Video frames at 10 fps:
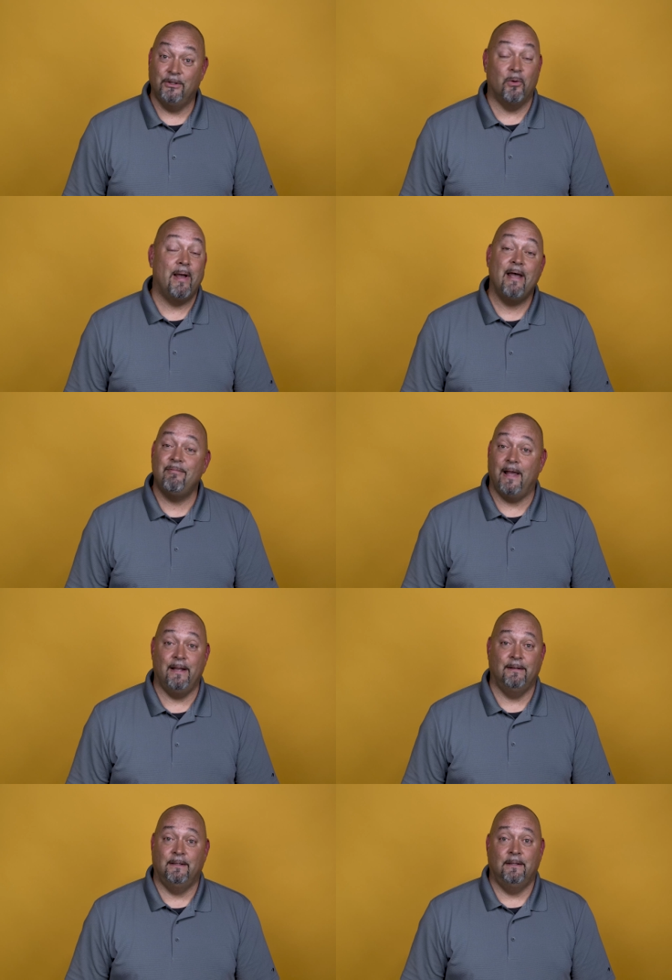you don't have
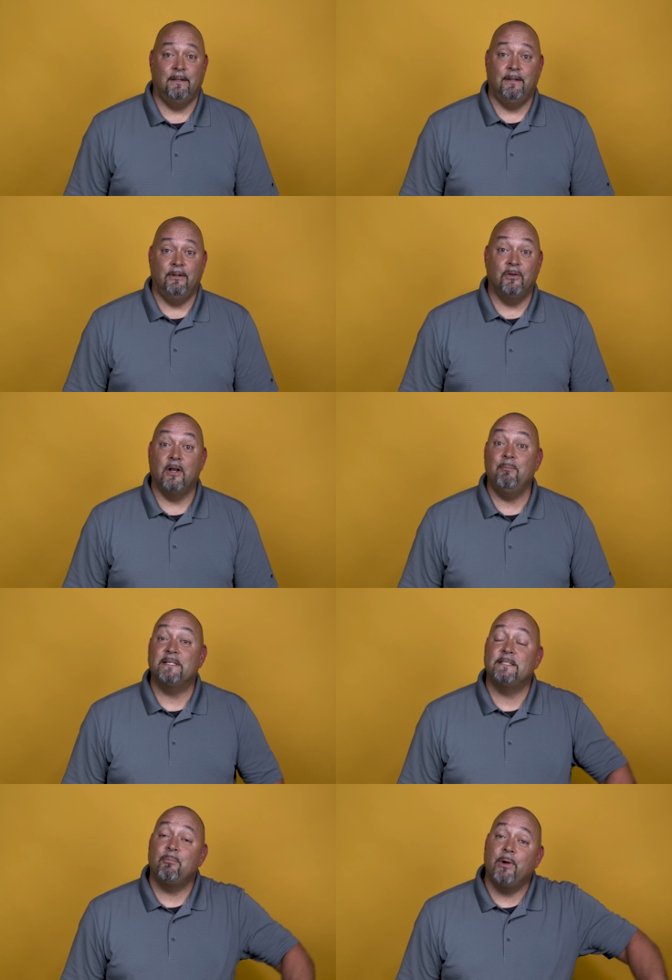that. You're going to be
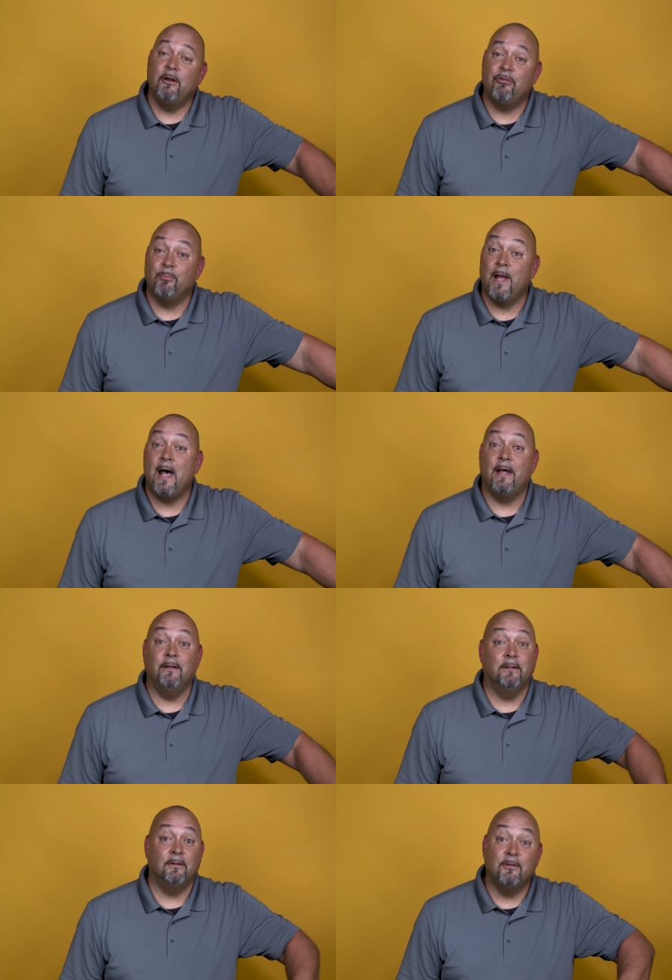separated from
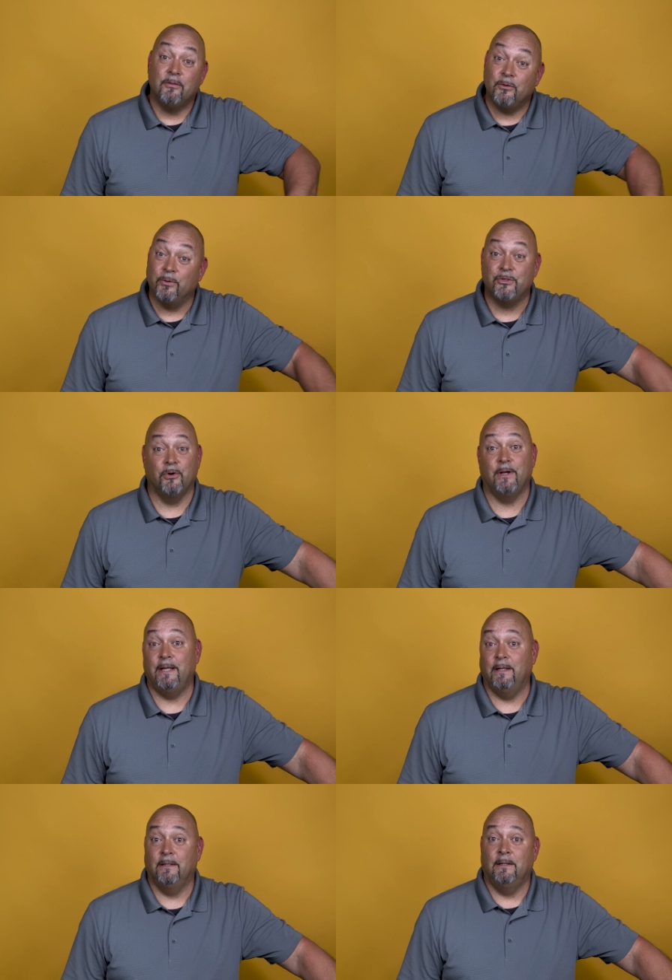God through
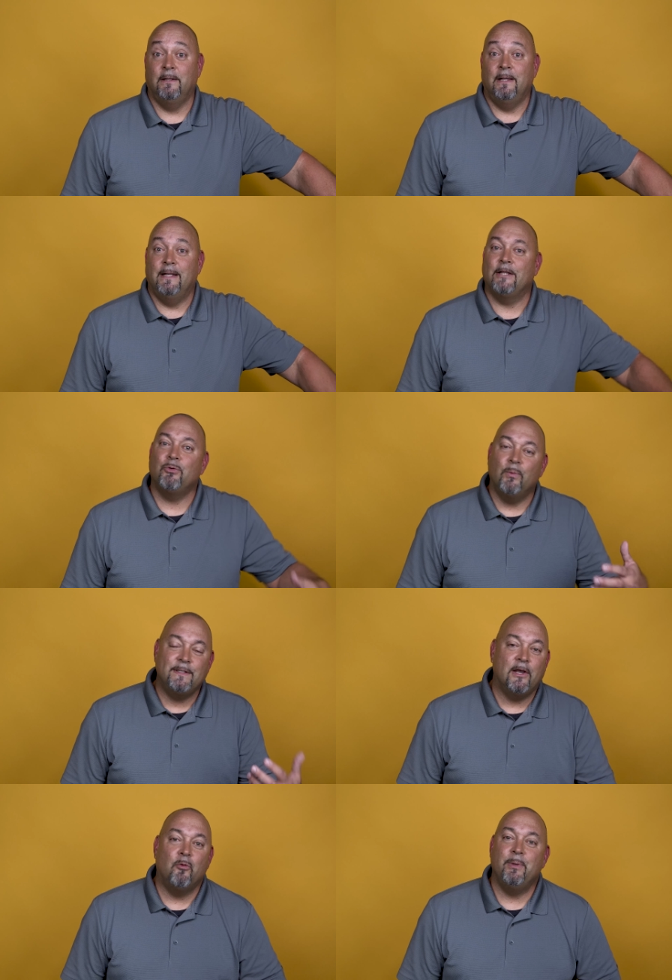eternity. And that's what we
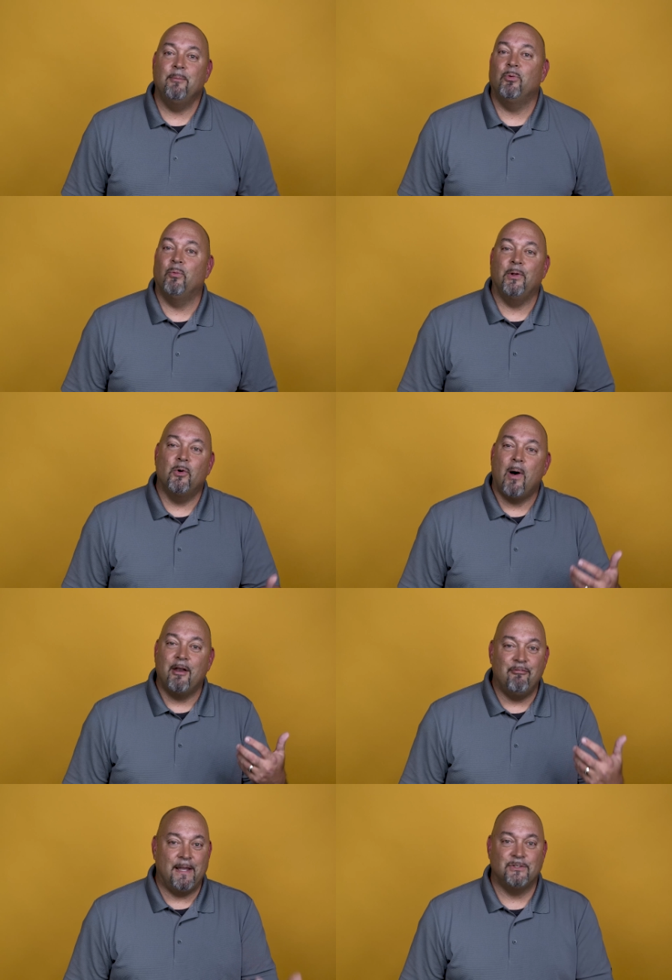tell people when we go out
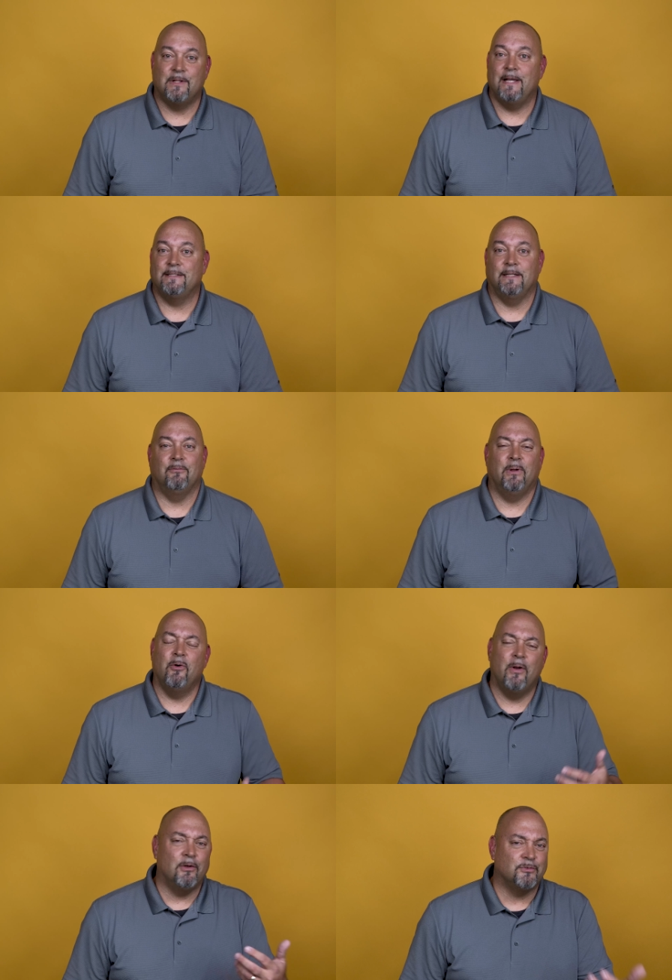evangelizing and we
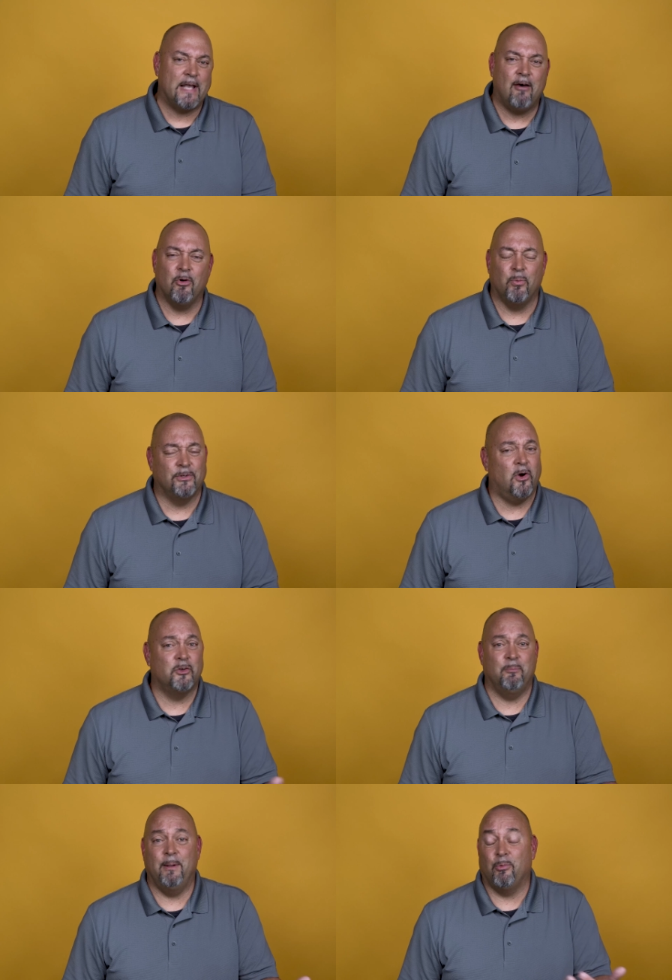go to El Salvador, we talk
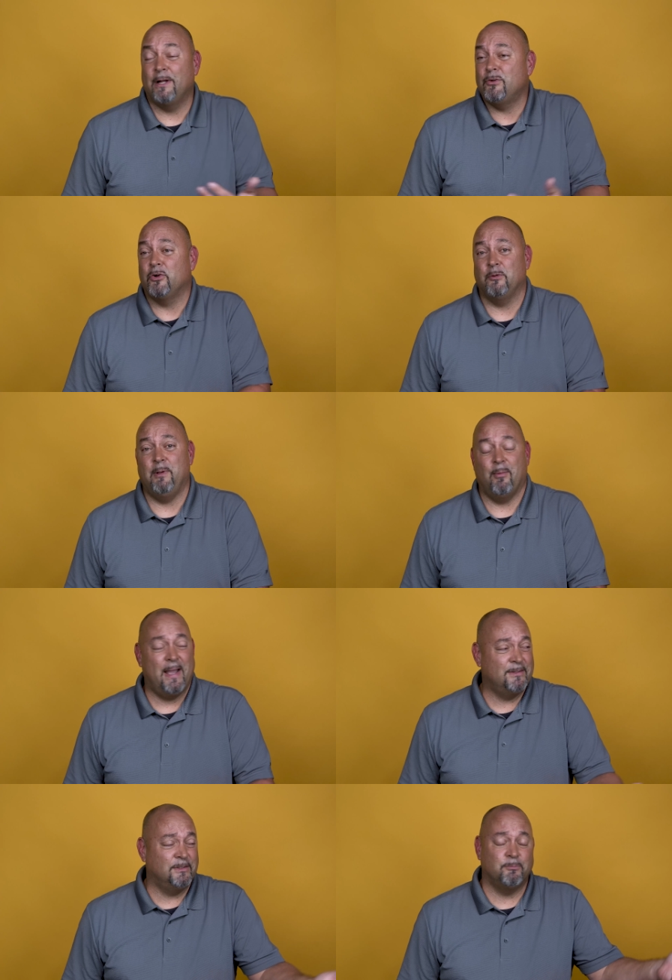to people. I talk to people. I
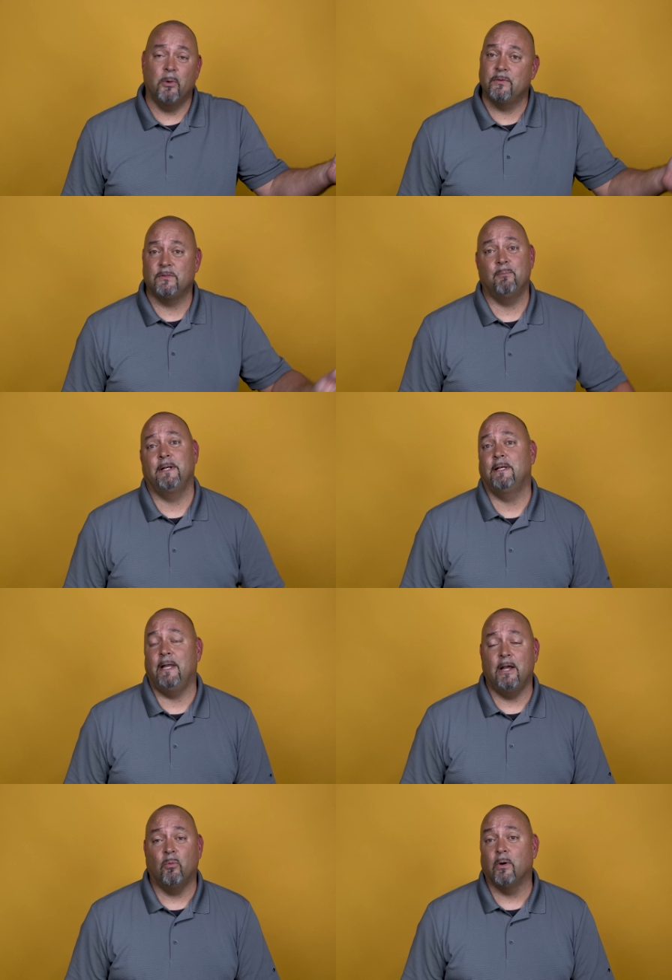actually spoke to somebody
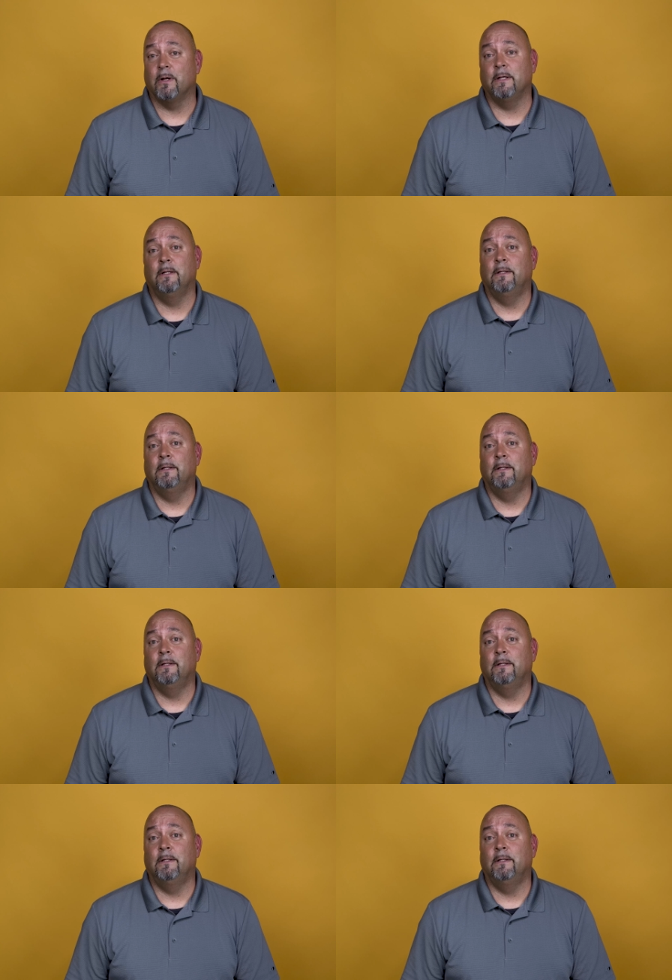today at work.